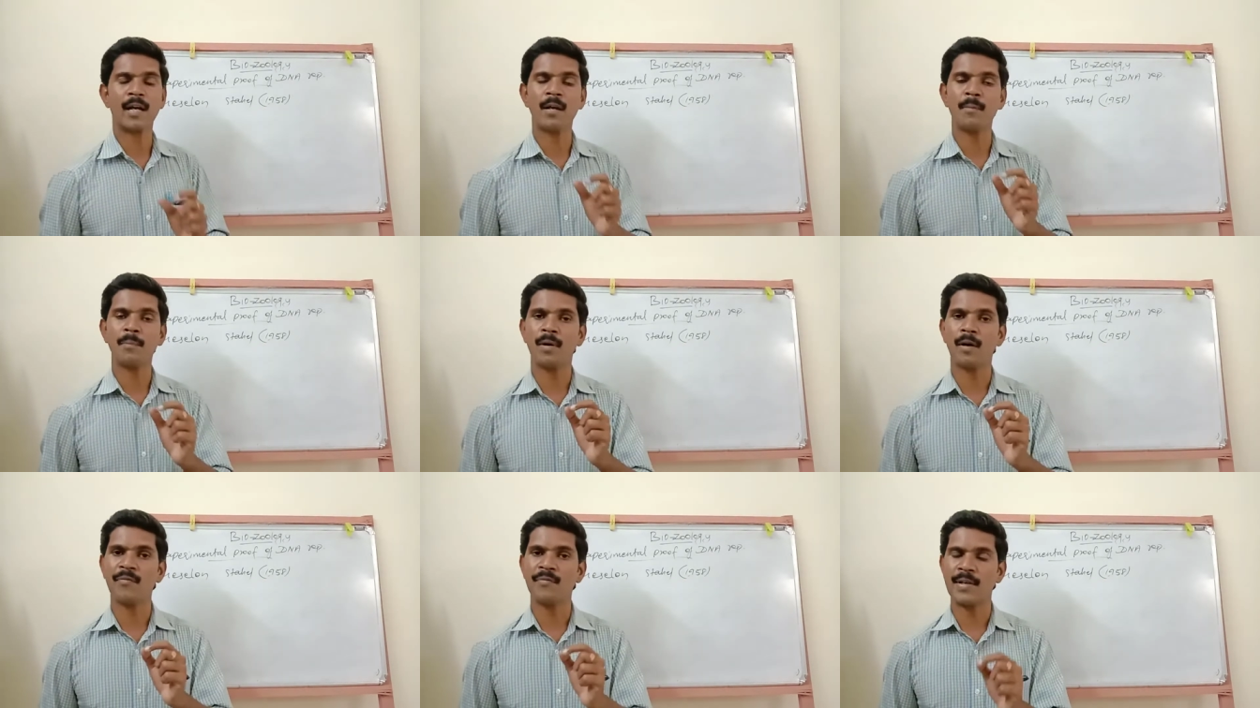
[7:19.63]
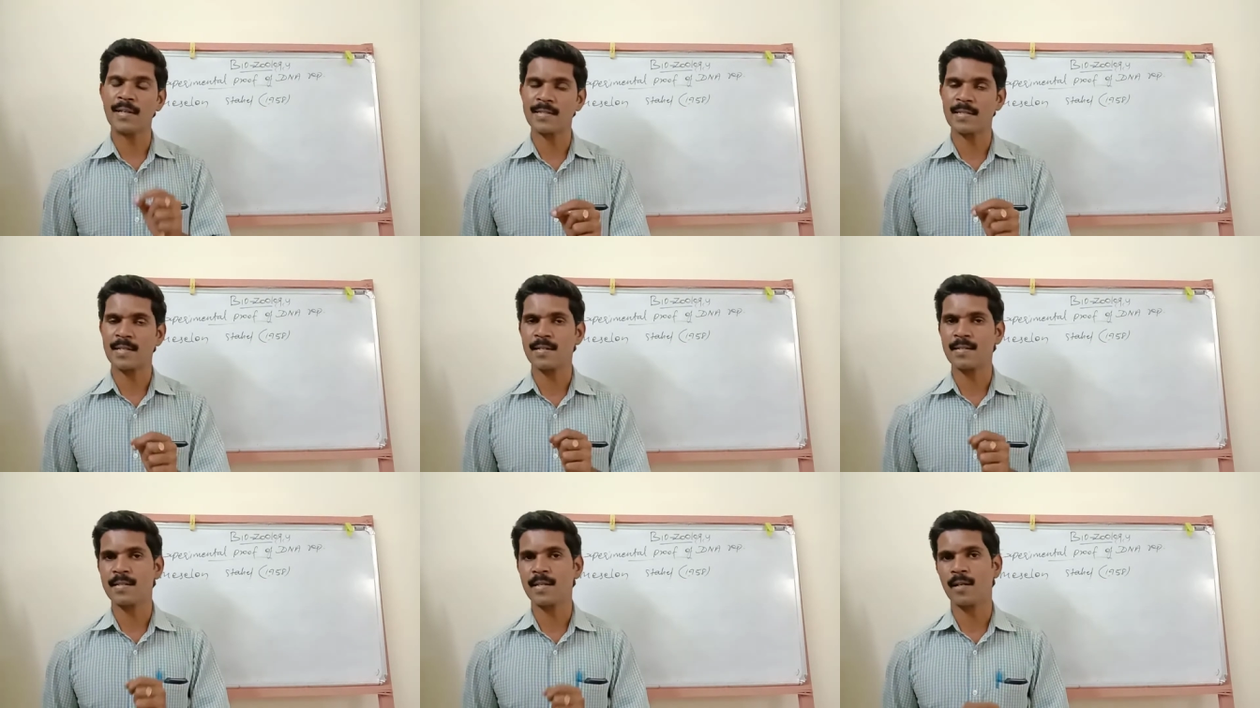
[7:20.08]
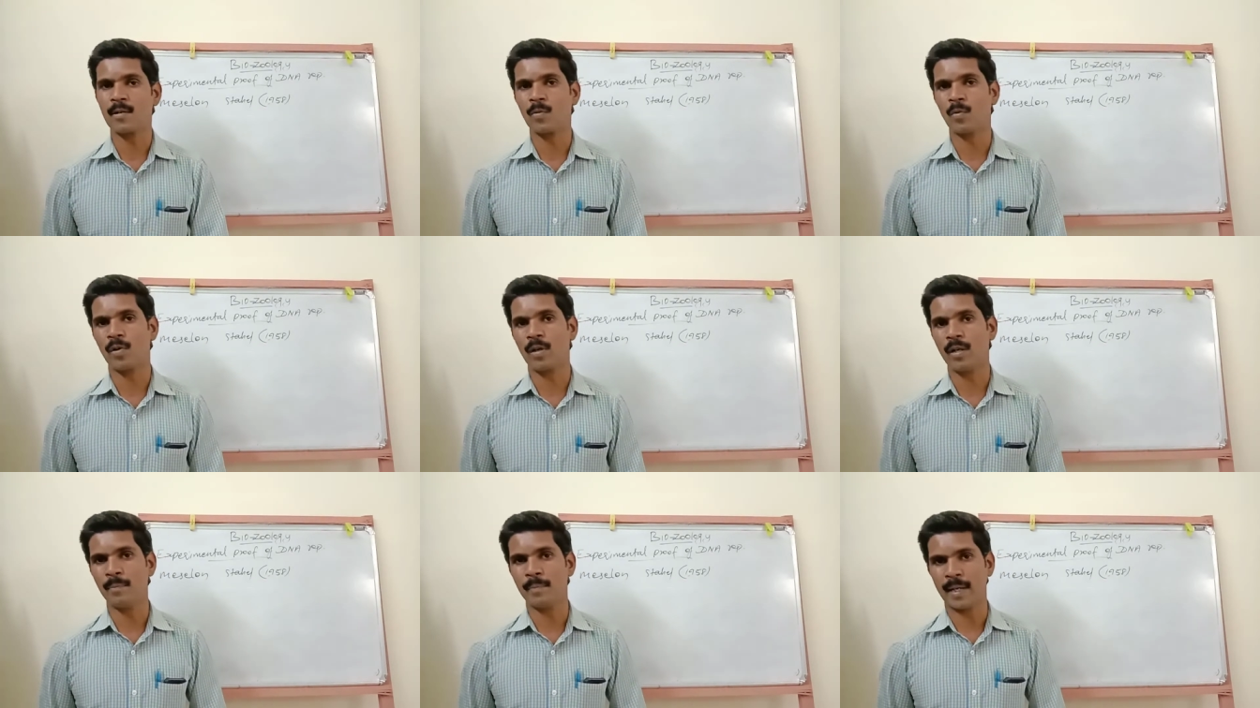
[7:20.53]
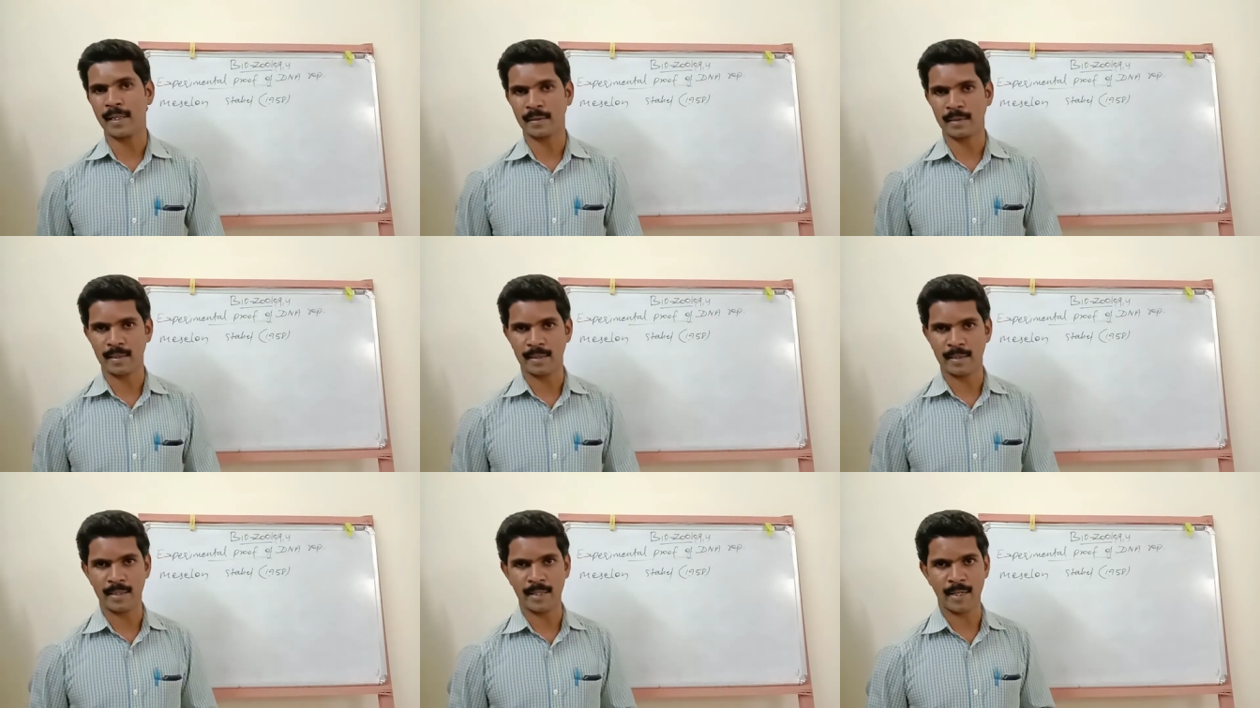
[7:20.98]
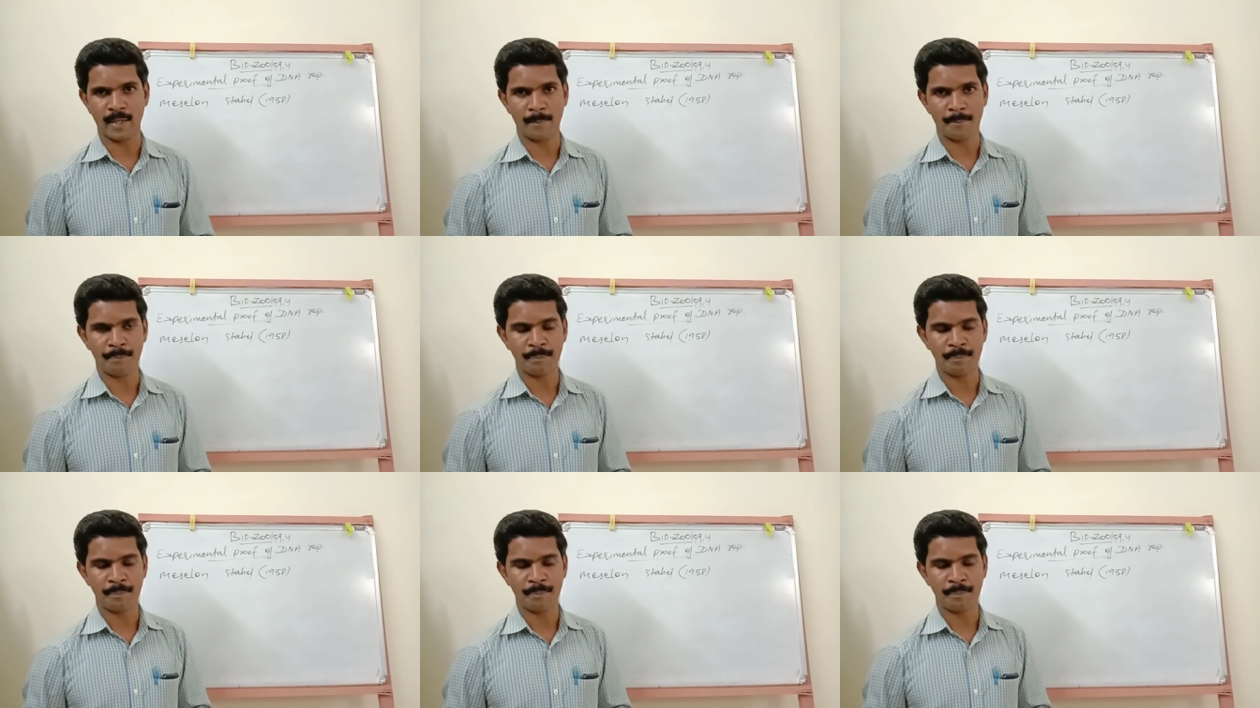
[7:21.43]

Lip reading: help of Escherichia coli bacteria.